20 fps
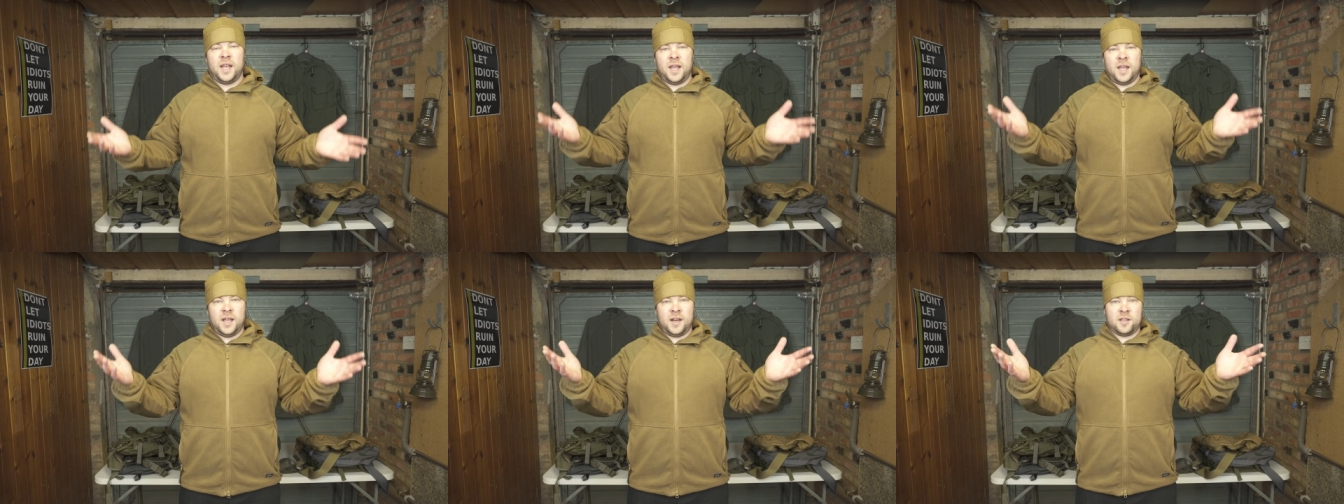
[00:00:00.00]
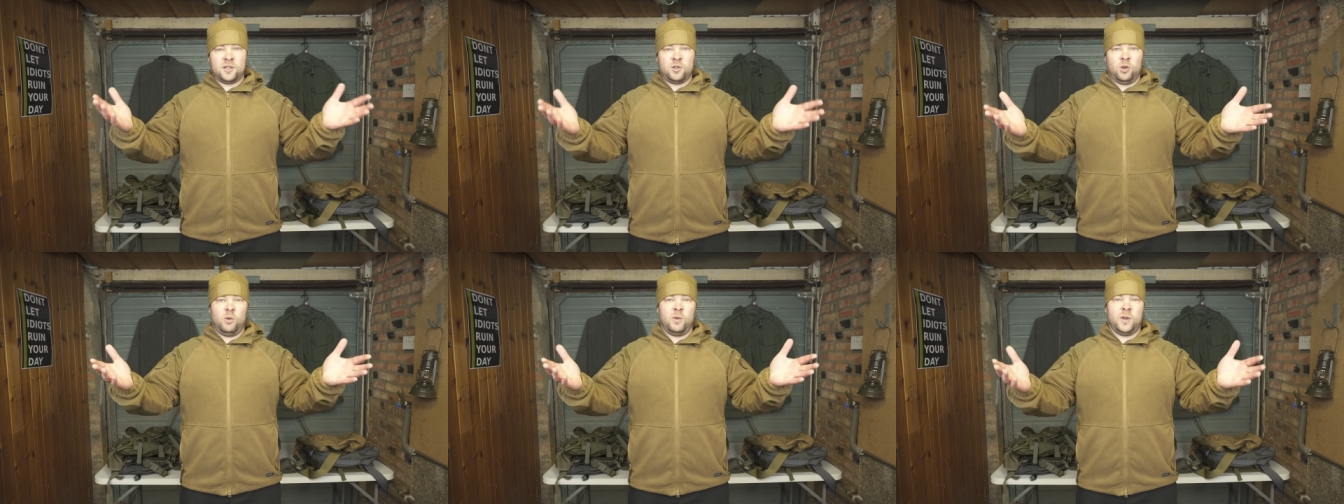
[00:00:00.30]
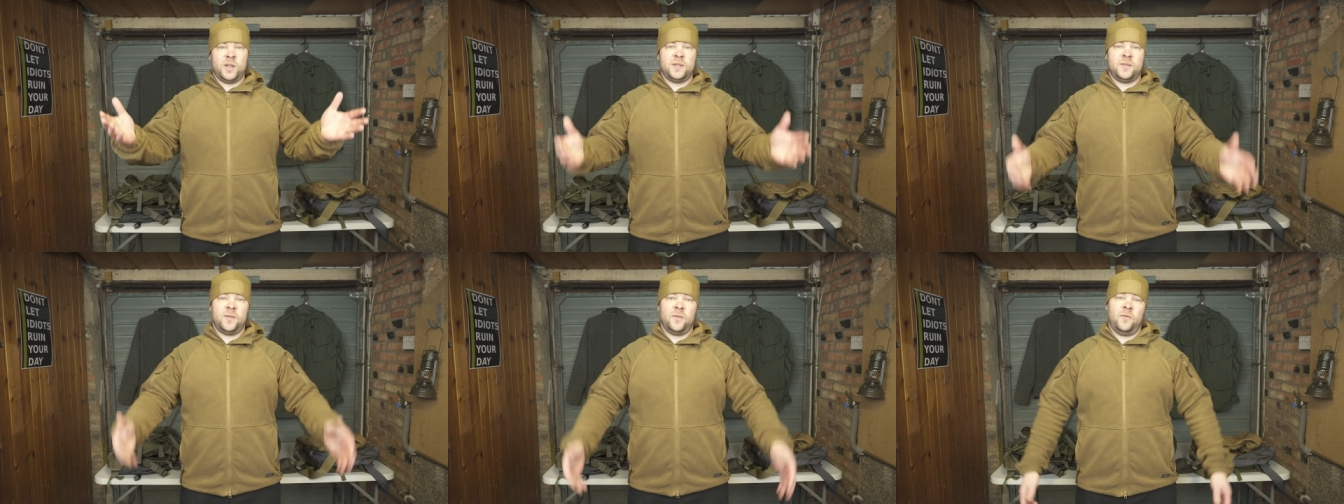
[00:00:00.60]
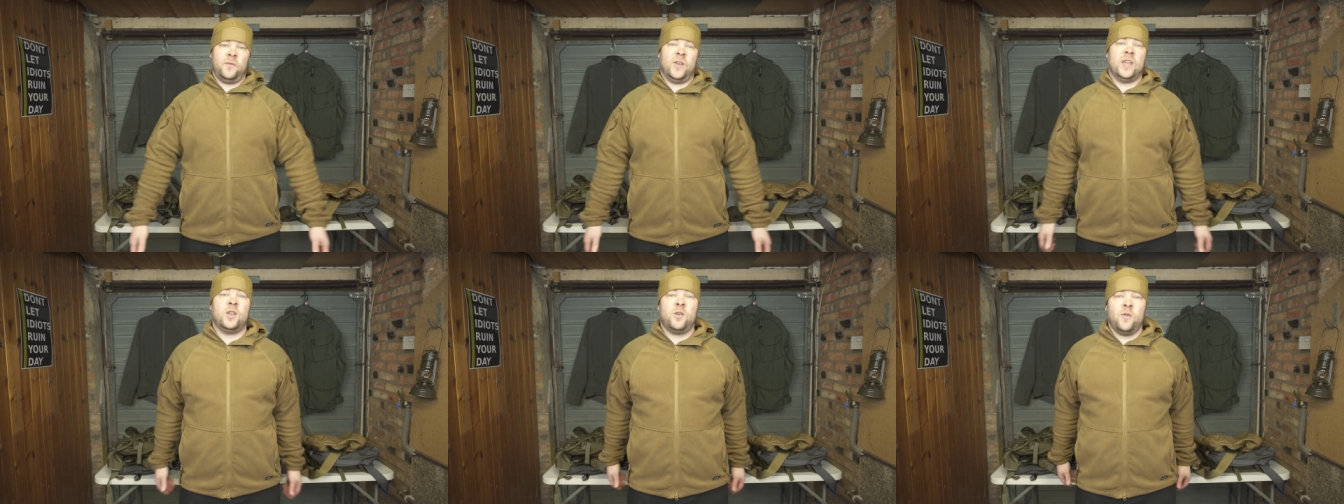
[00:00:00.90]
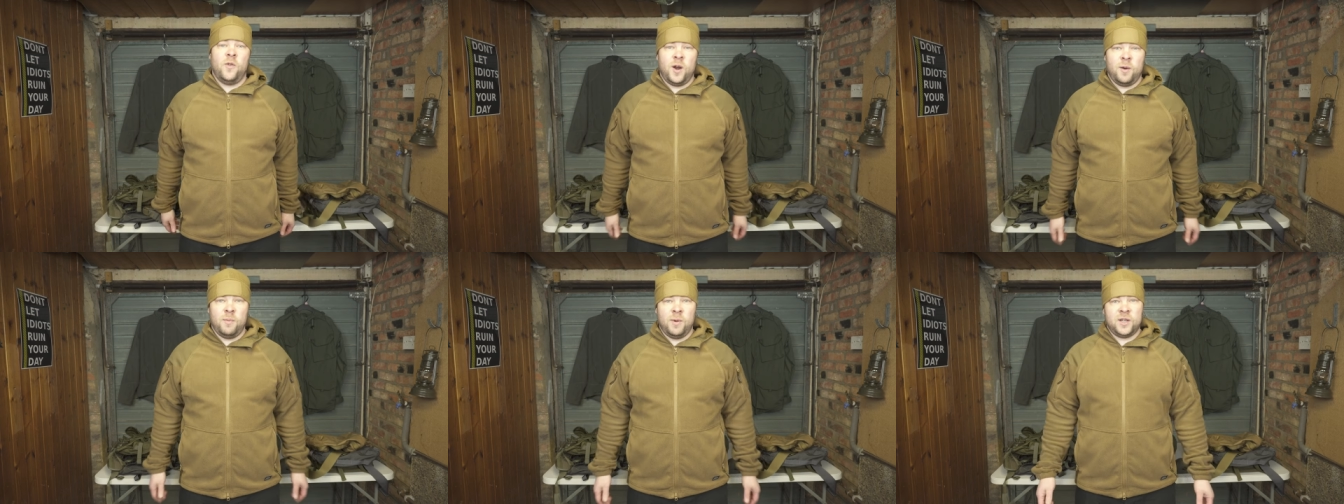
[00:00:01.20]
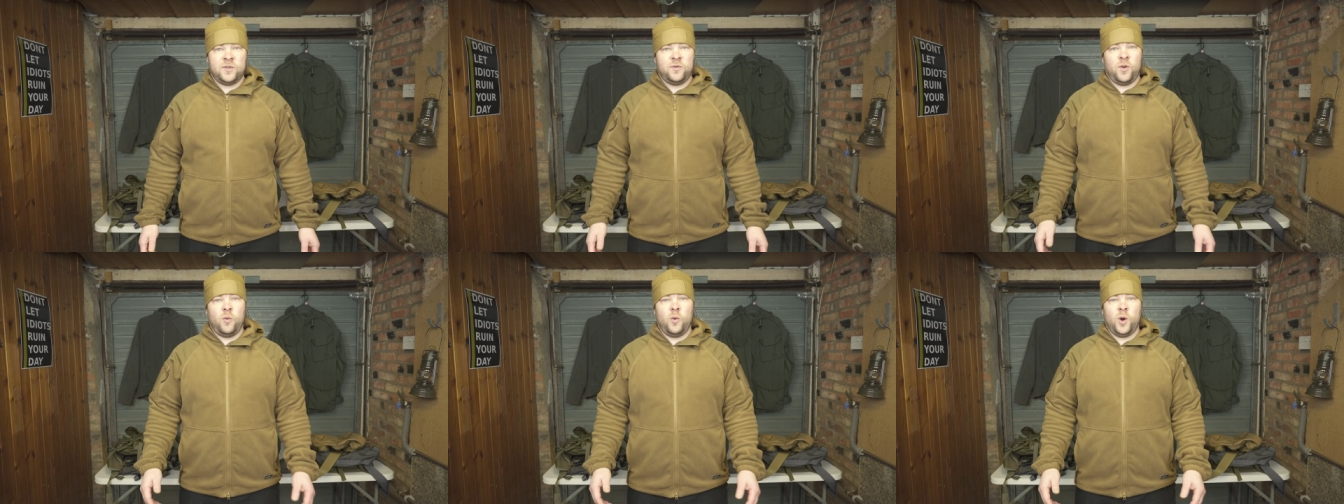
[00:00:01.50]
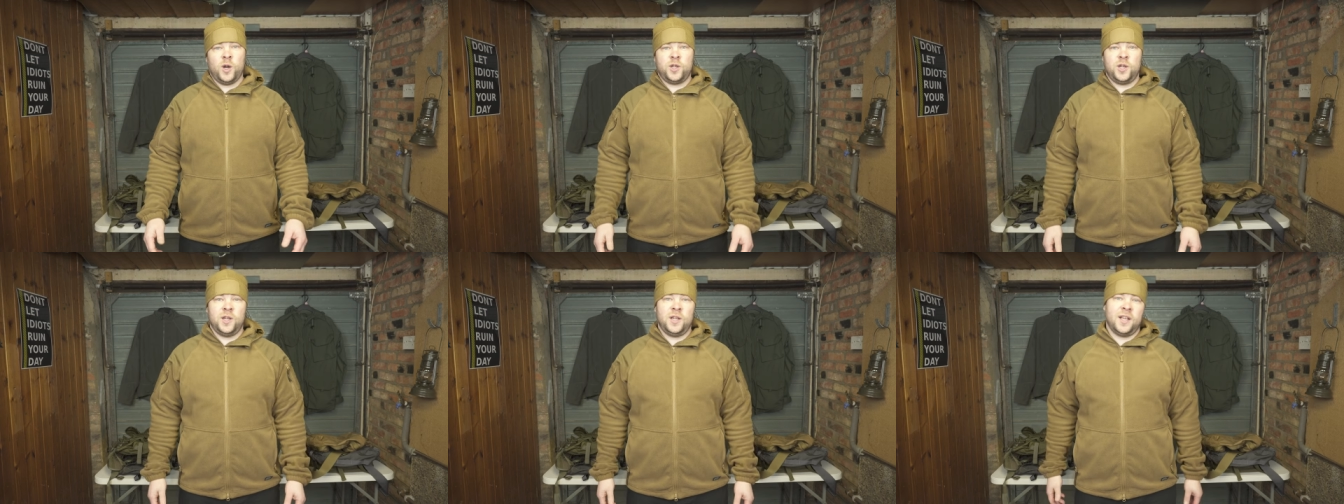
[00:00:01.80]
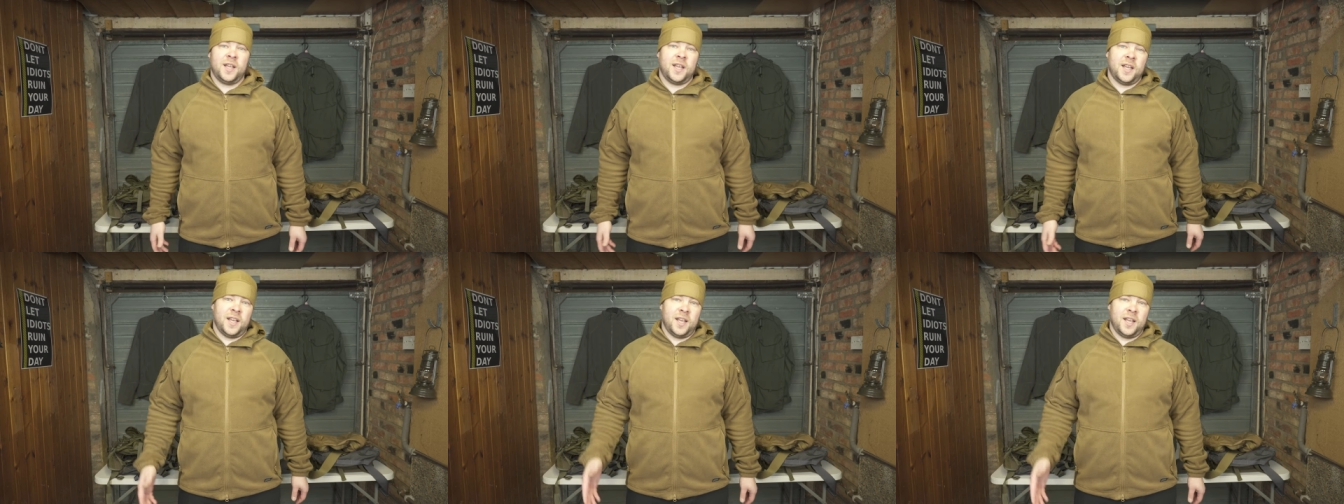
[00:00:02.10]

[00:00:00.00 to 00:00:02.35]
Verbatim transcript: And as always, thank you very much for watching,